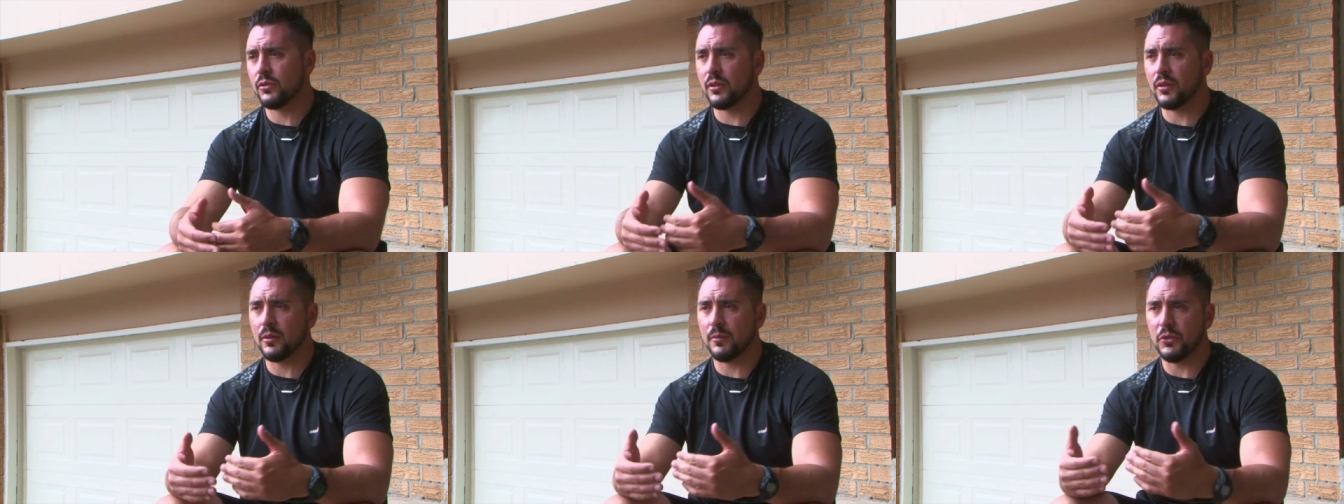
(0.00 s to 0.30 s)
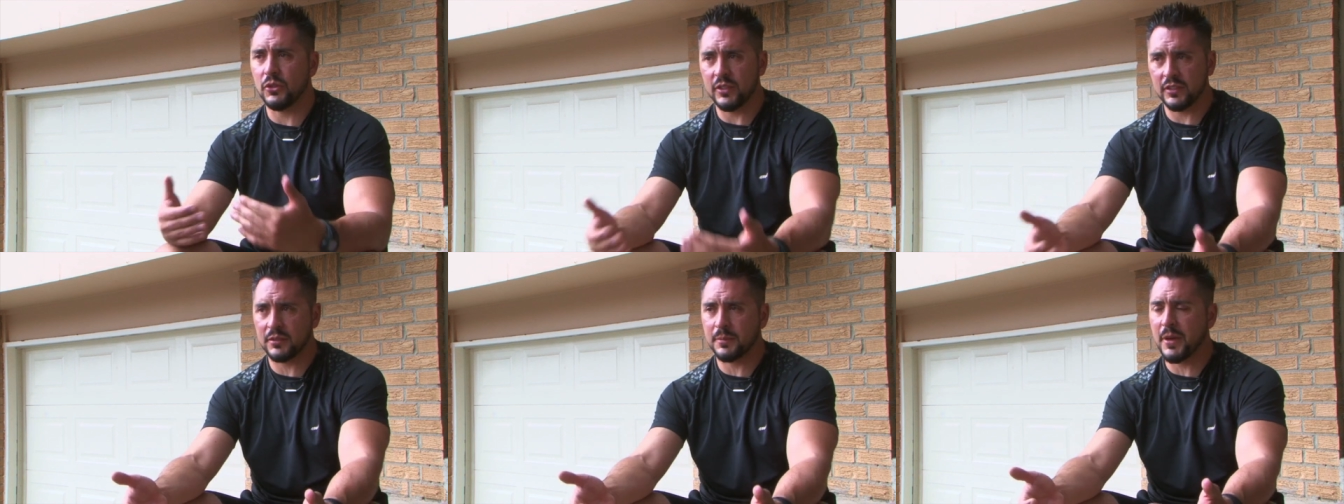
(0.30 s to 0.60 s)
the
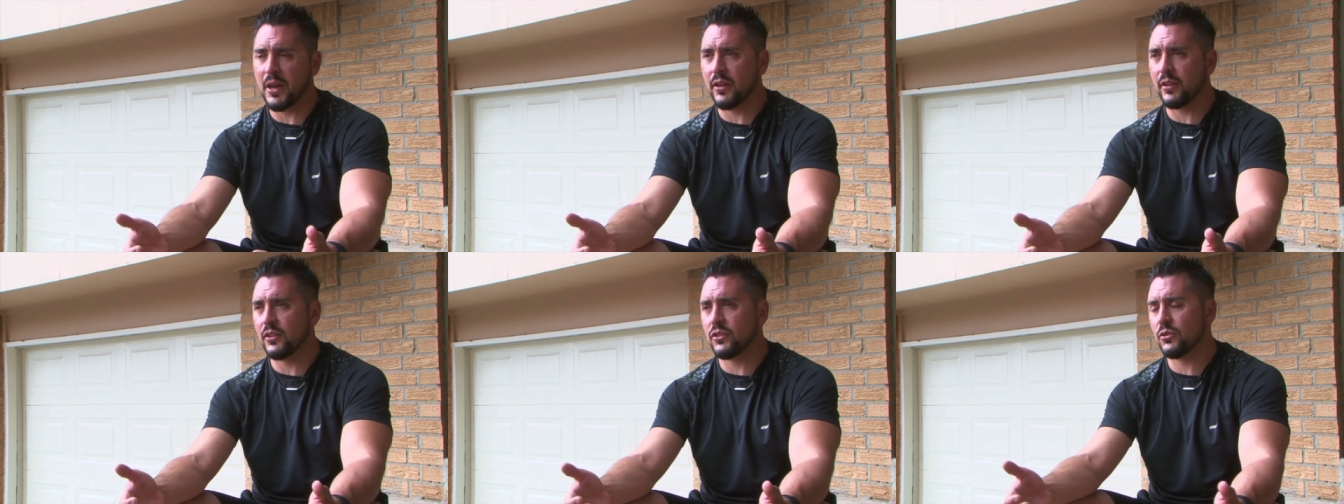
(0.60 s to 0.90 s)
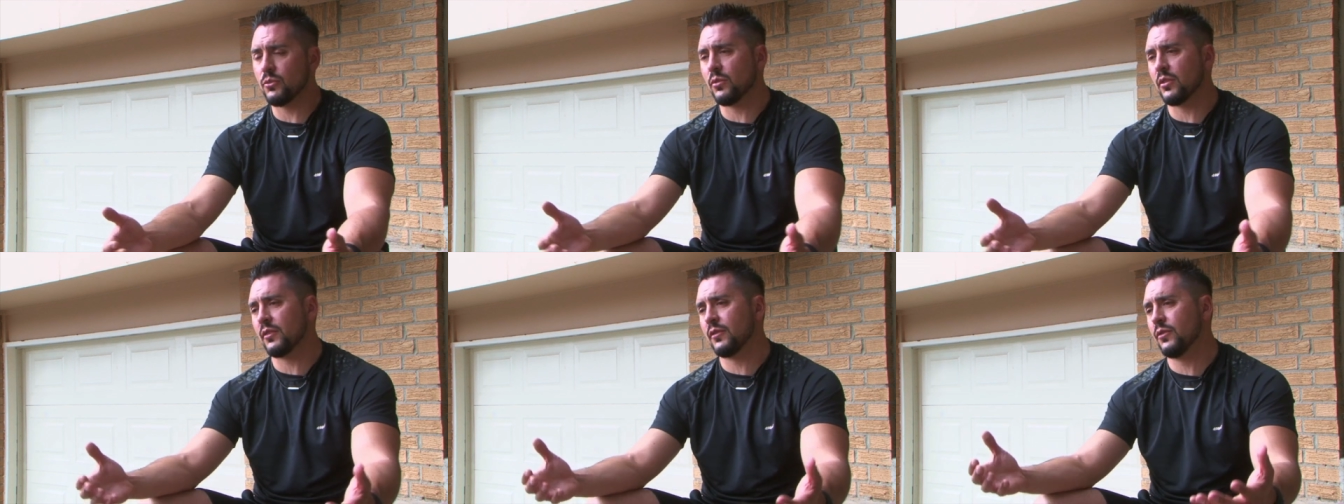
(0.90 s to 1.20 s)
municipality that
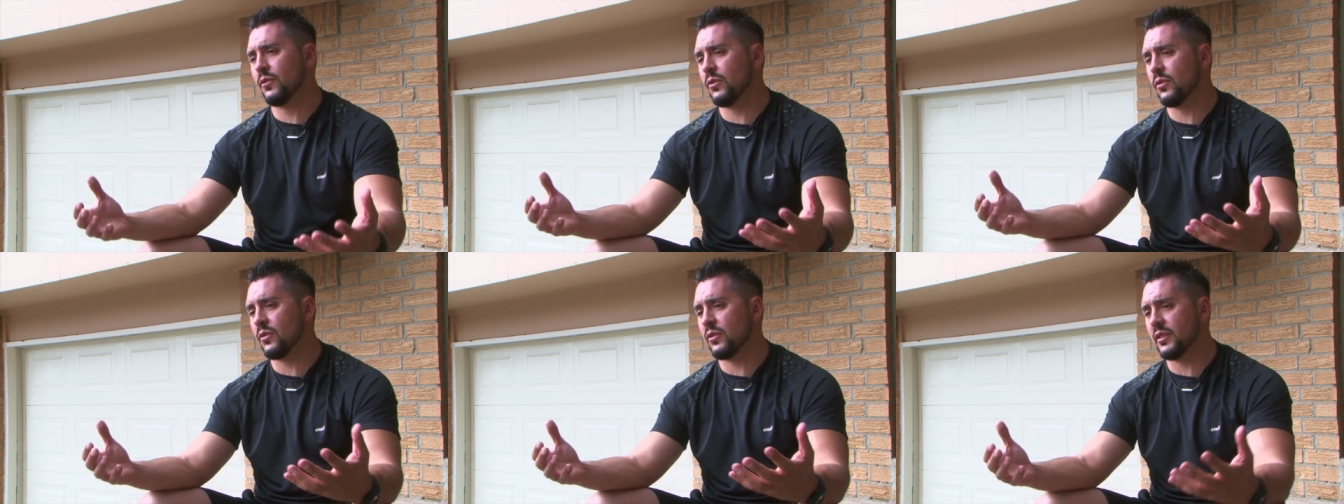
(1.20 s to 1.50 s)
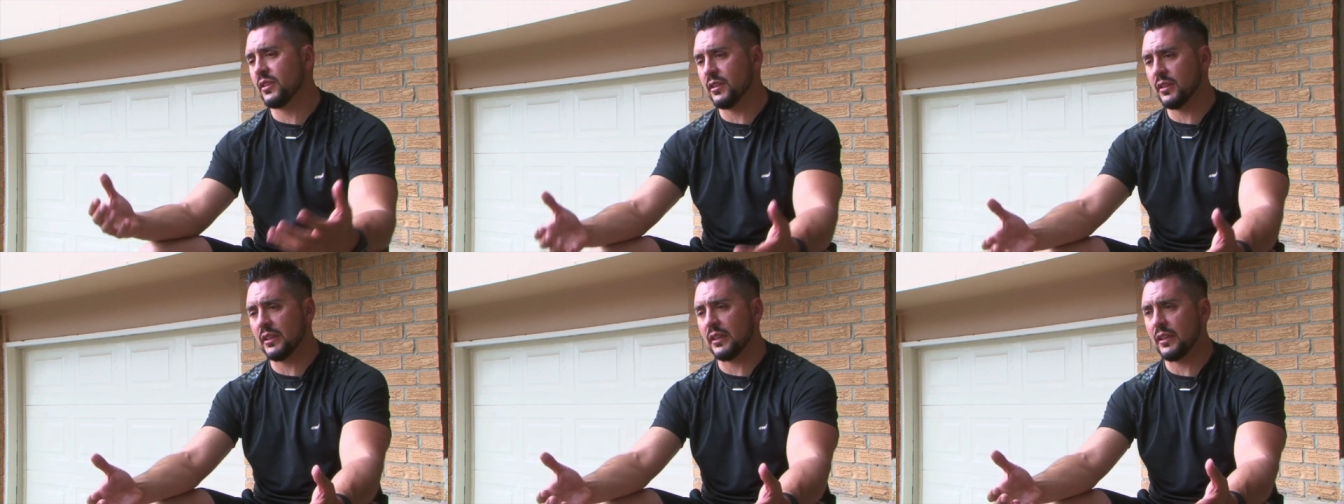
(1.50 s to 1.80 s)
you work for or
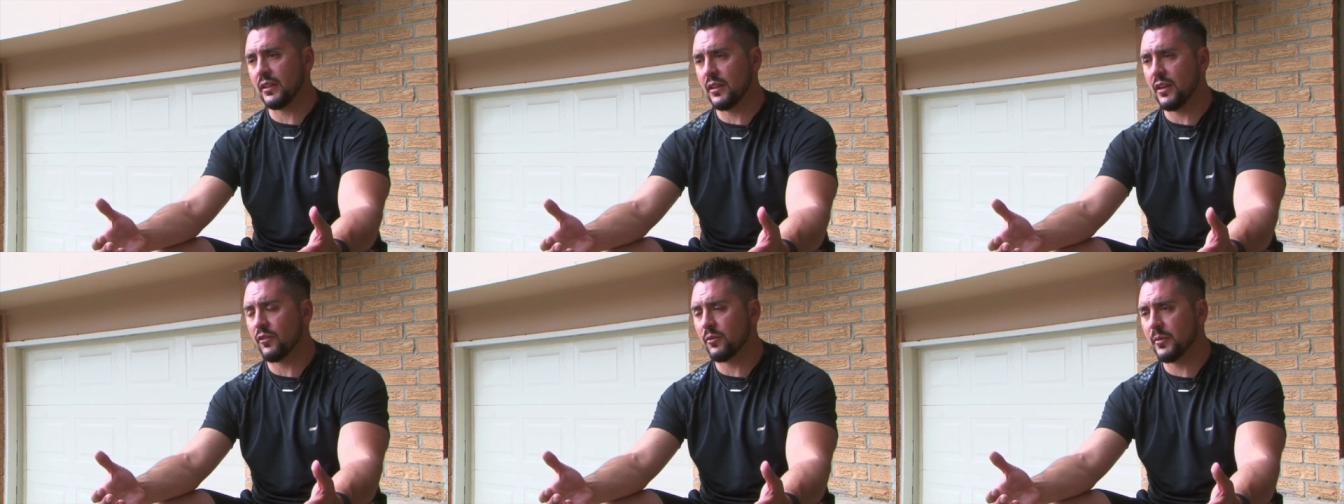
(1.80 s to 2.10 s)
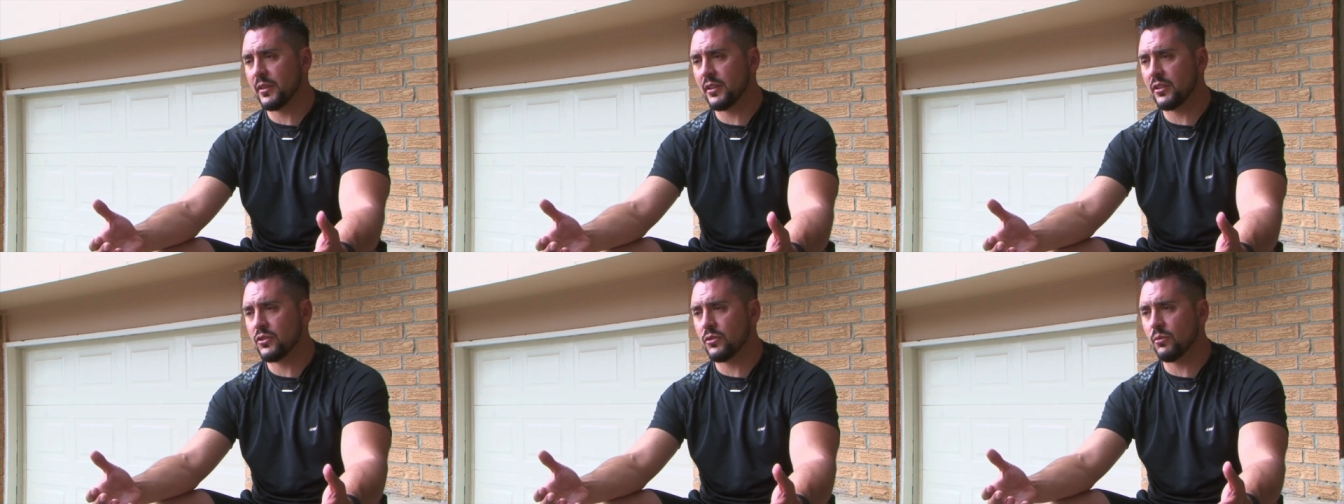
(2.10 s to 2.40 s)
the
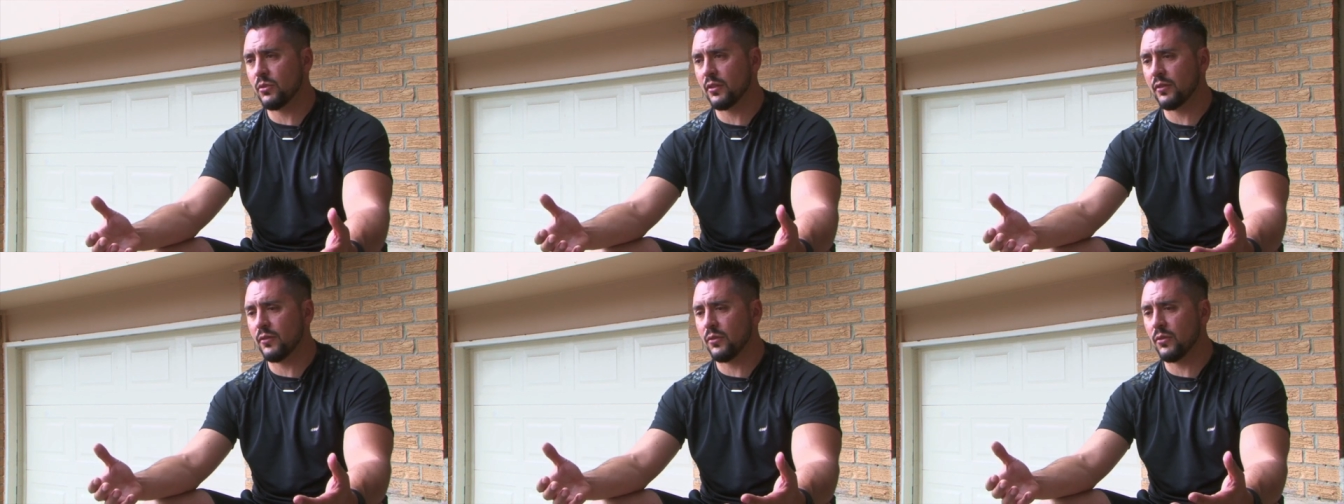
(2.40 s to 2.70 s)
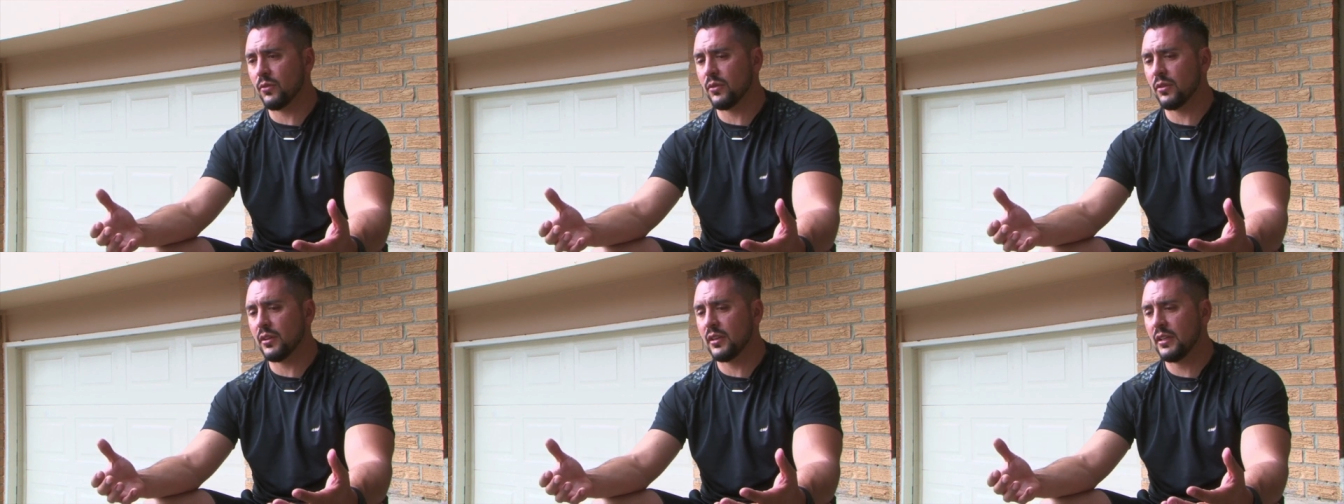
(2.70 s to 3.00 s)
government that you work
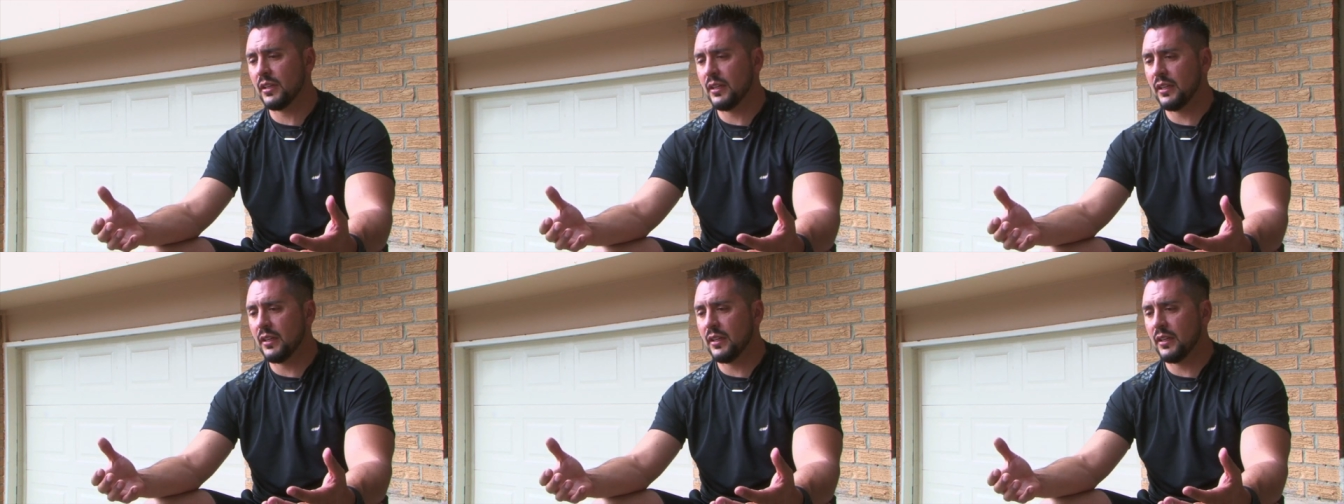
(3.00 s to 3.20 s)
for.